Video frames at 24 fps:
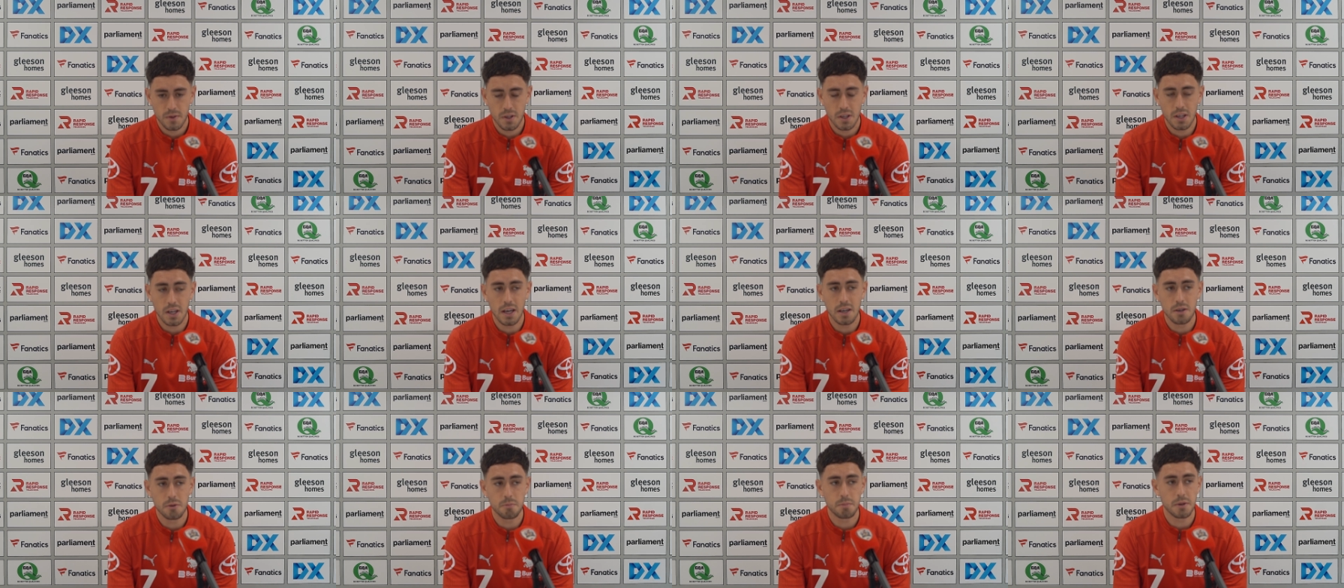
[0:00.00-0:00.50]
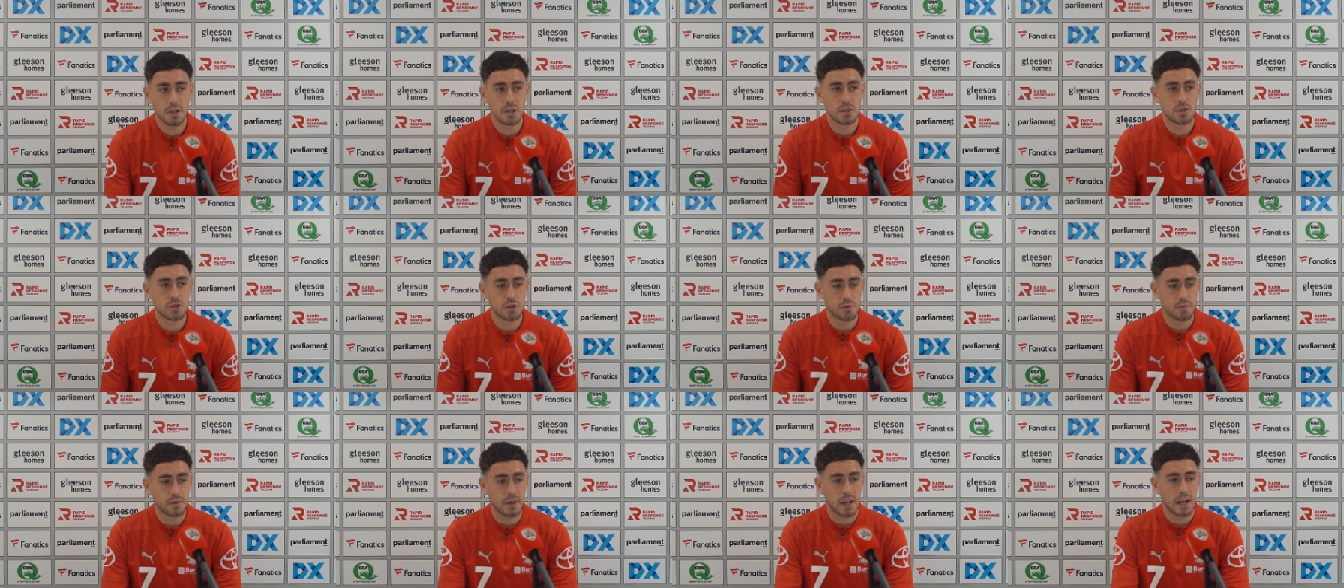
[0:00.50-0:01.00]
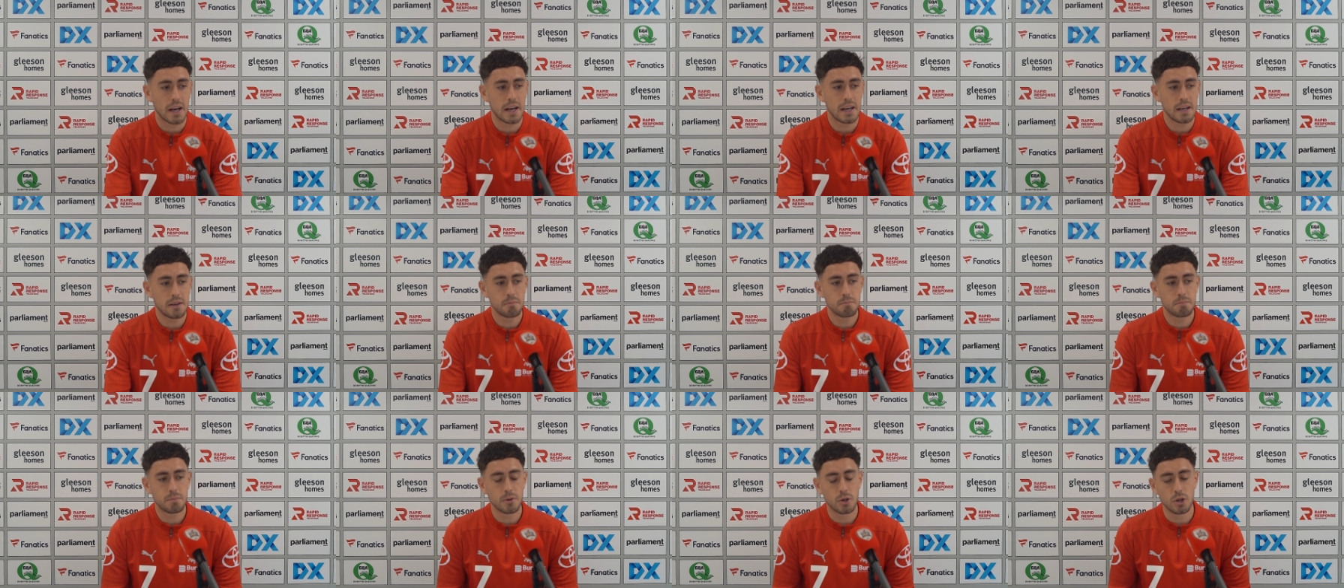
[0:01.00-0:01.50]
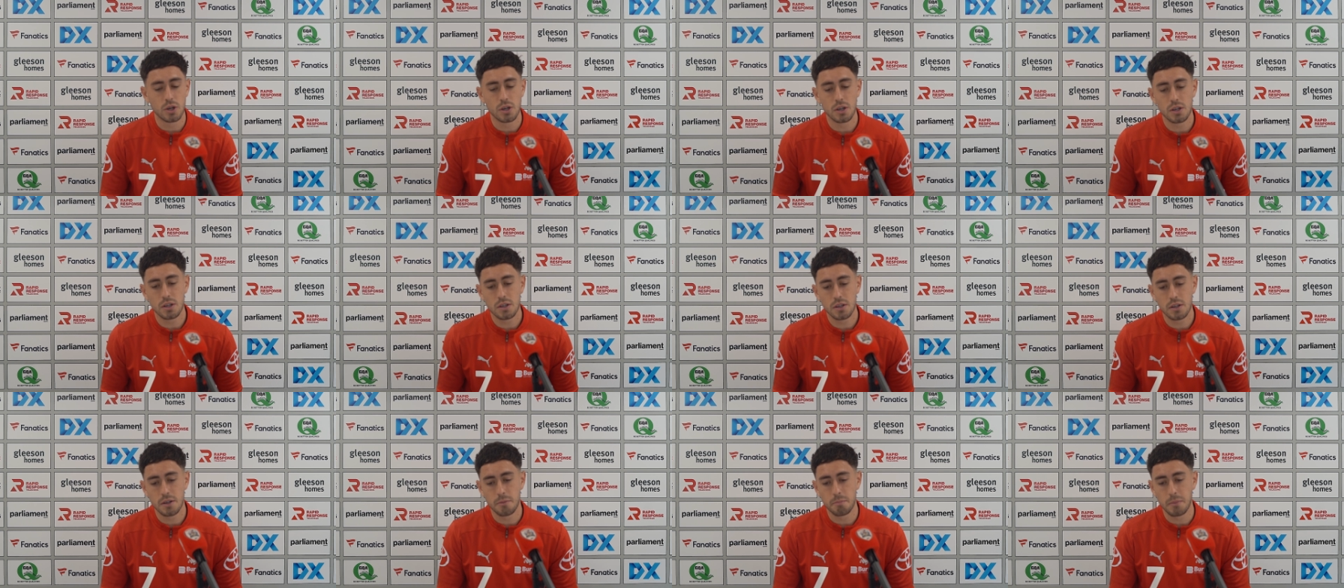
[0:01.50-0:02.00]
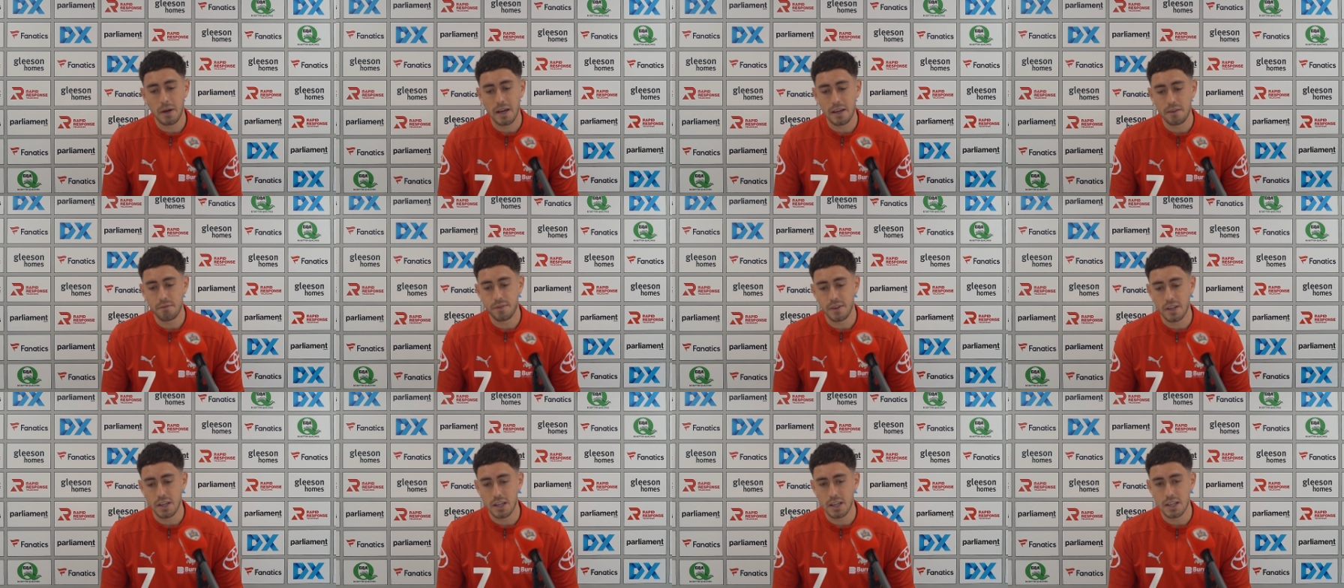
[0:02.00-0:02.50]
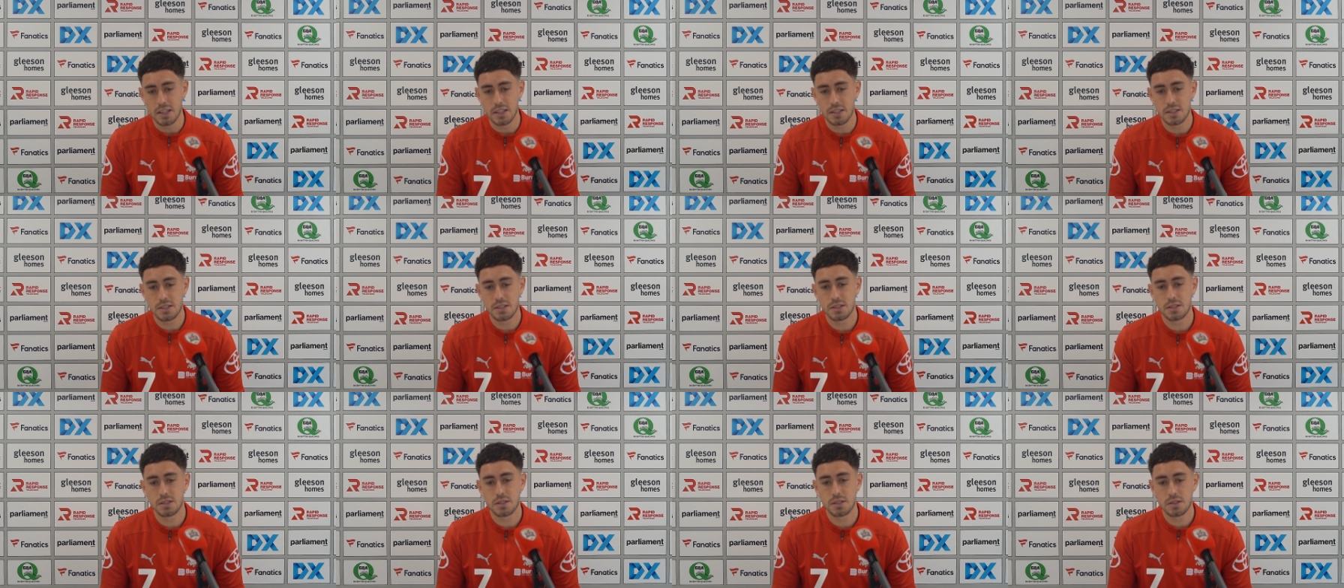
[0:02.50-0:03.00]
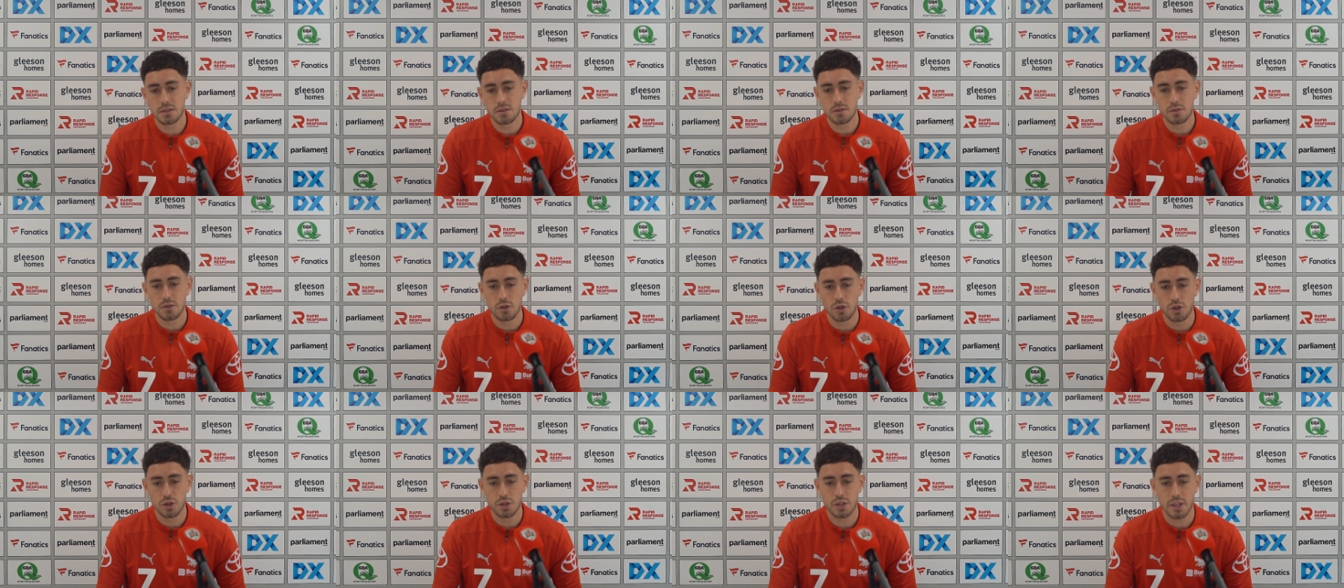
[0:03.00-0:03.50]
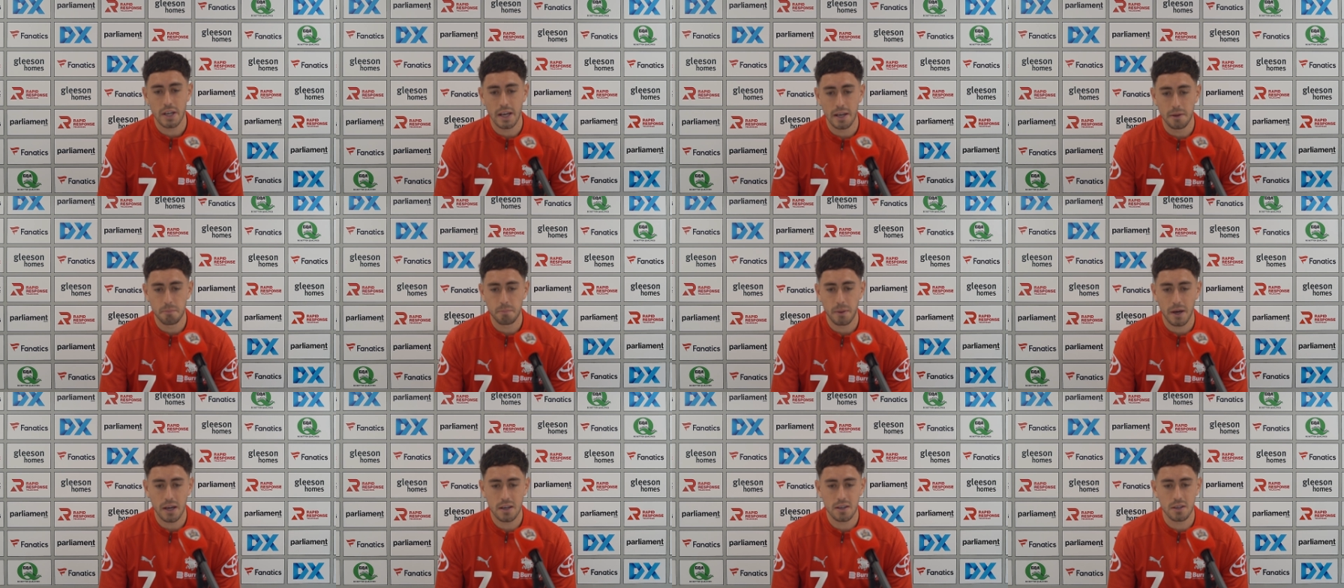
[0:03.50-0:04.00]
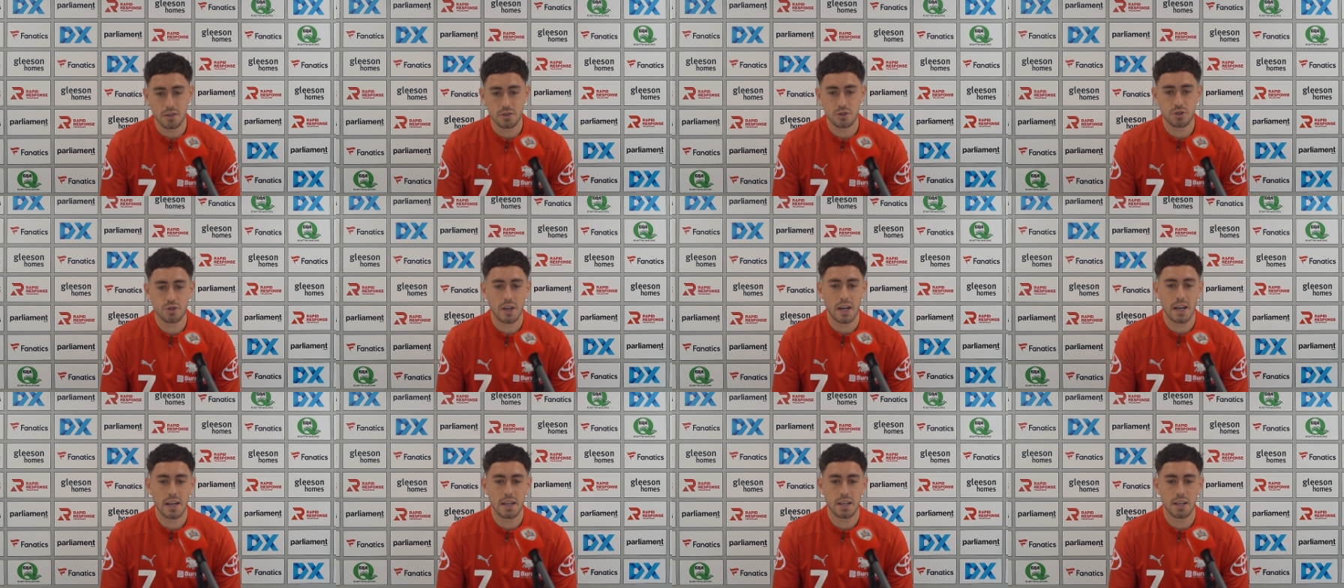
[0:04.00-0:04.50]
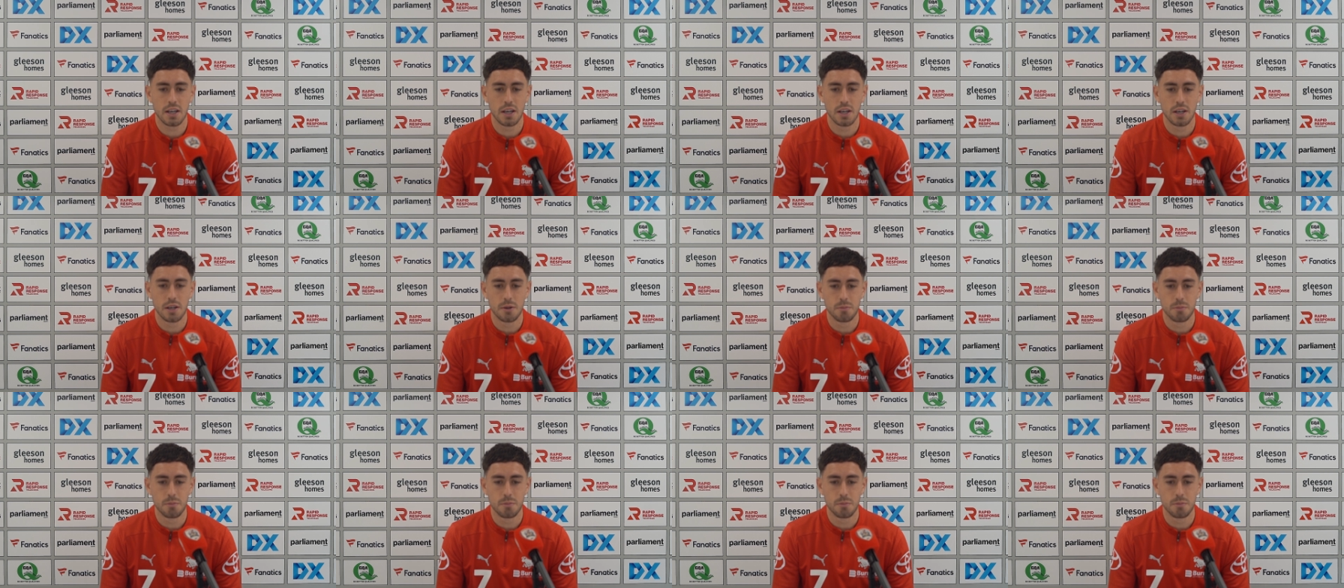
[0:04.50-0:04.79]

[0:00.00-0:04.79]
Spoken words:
Yeah, it'd be a tough game, but the main thing is us getting back on track.